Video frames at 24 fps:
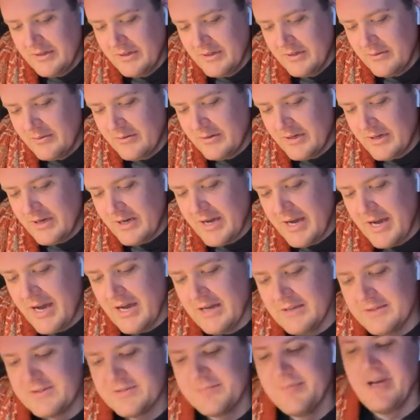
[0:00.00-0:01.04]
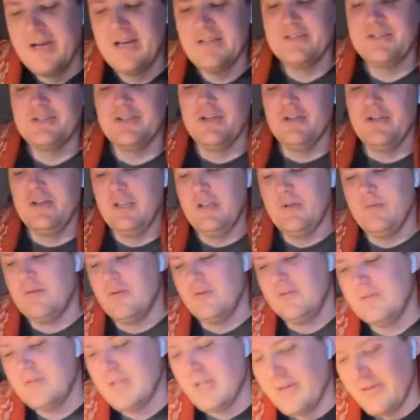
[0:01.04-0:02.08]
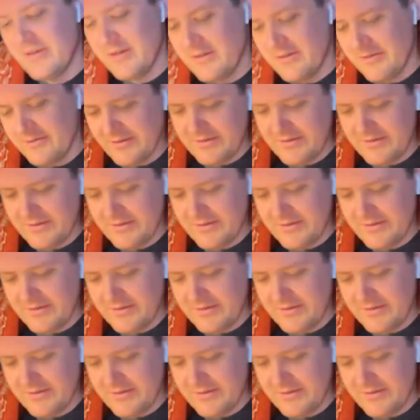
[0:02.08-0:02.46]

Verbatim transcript: yeah. what a heart smart journey we're all going on